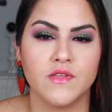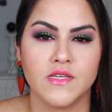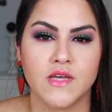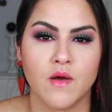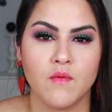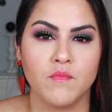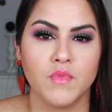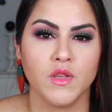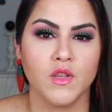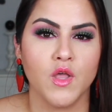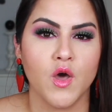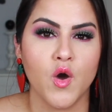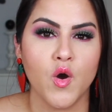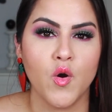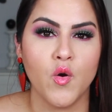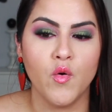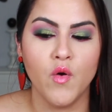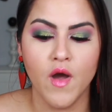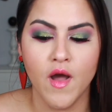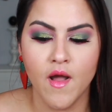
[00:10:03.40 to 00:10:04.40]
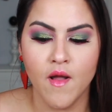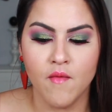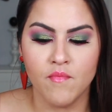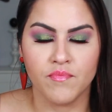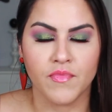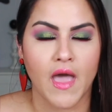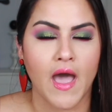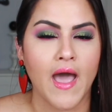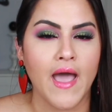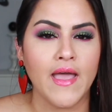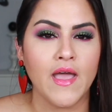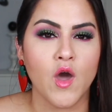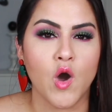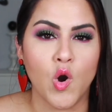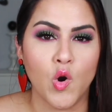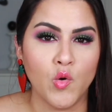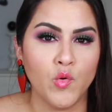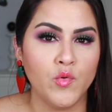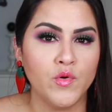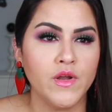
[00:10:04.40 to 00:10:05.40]
it down below. I
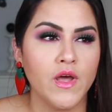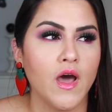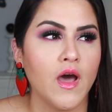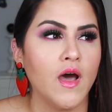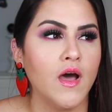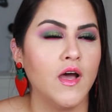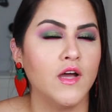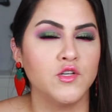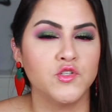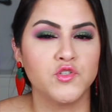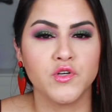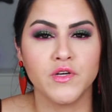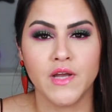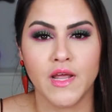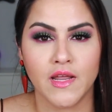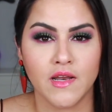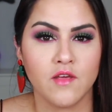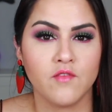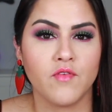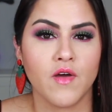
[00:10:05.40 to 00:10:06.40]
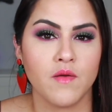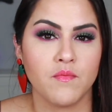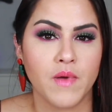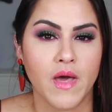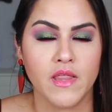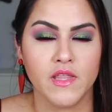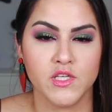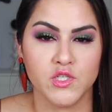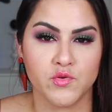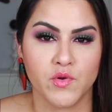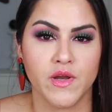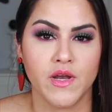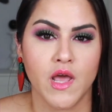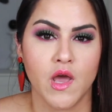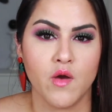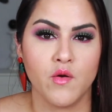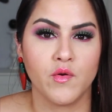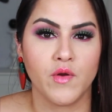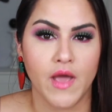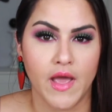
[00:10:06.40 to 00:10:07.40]
own 185 palettes right
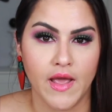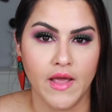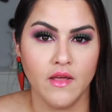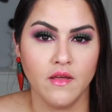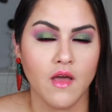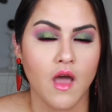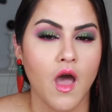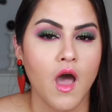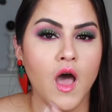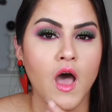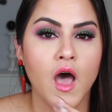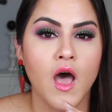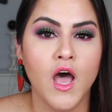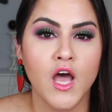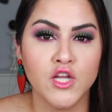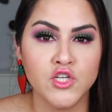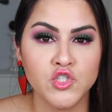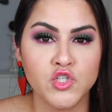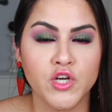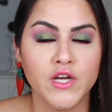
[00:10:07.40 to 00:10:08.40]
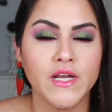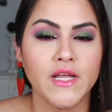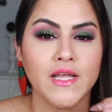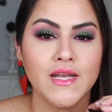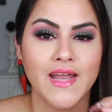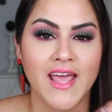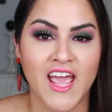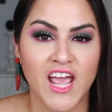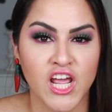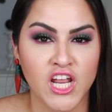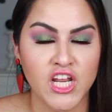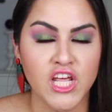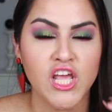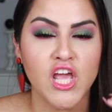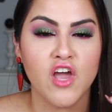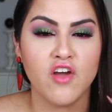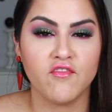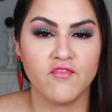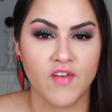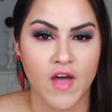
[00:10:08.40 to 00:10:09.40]
now, okay?
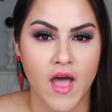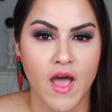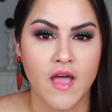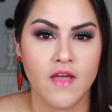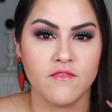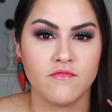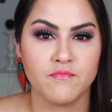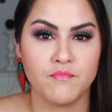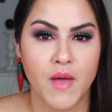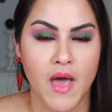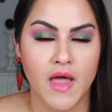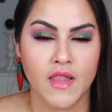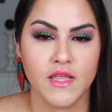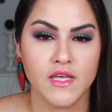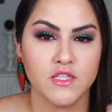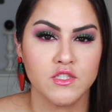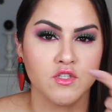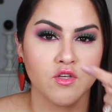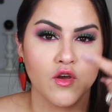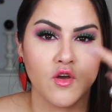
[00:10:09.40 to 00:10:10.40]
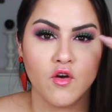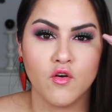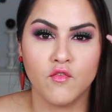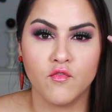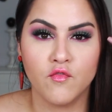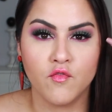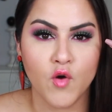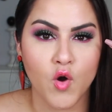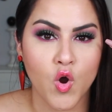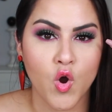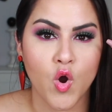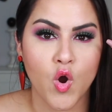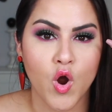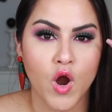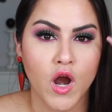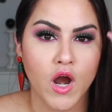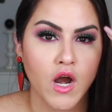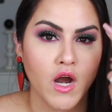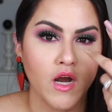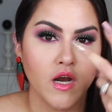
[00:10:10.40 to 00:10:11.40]
185 palettes
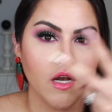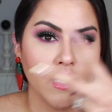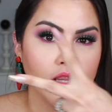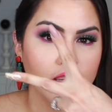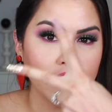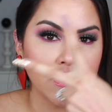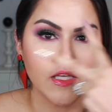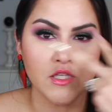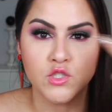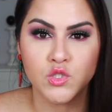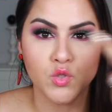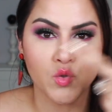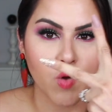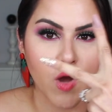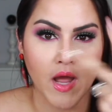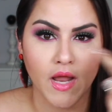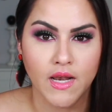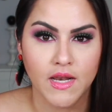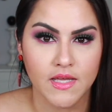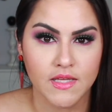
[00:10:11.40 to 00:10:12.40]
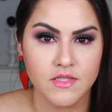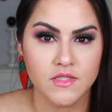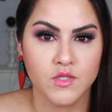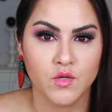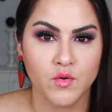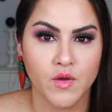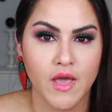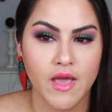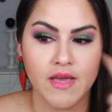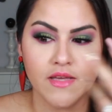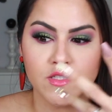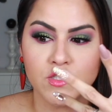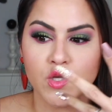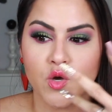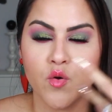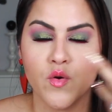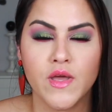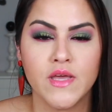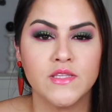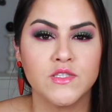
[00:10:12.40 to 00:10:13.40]
for these two eyelids, okay?
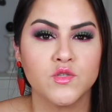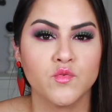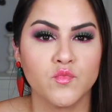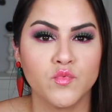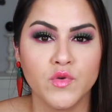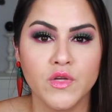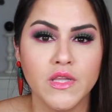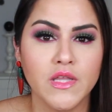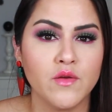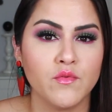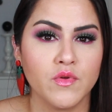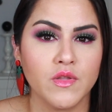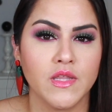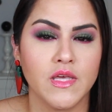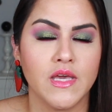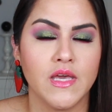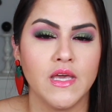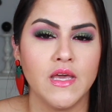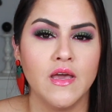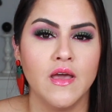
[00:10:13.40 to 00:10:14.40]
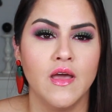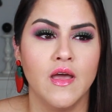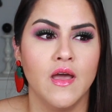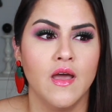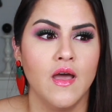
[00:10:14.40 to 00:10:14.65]
So it's really, really,